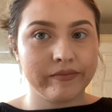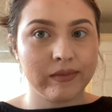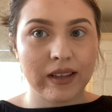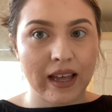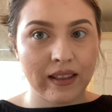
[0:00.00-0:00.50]

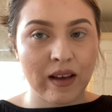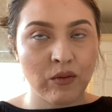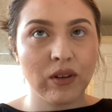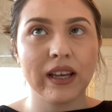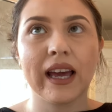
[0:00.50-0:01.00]
that
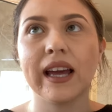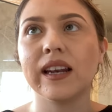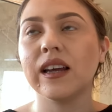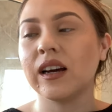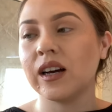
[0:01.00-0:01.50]
level
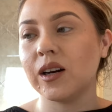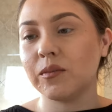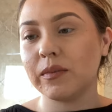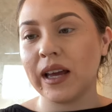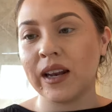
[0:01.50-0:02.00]
again.
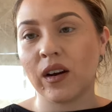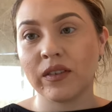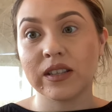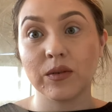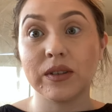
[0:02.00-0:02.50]
And
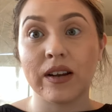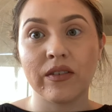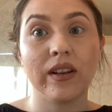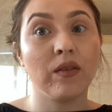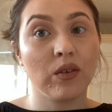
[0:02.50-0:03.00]
obviously with every
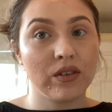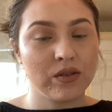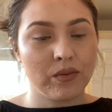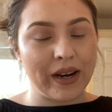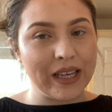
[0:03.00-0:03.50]
level there's a
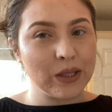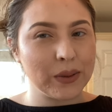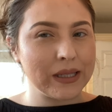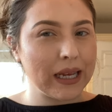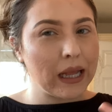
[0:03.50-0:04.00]
raise, so
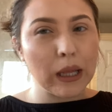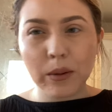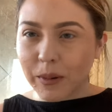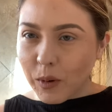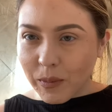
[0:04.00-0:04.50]
it's like a little
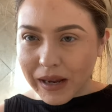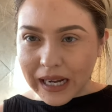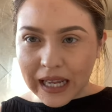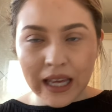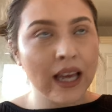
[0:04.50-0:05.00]
bit
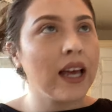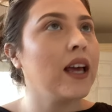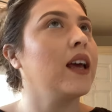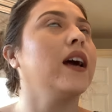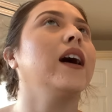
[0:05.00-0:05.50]

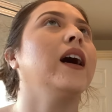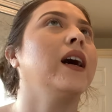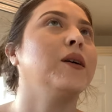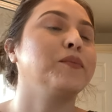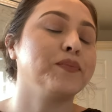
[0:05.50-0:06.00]

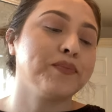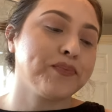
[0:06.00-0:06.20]
more money.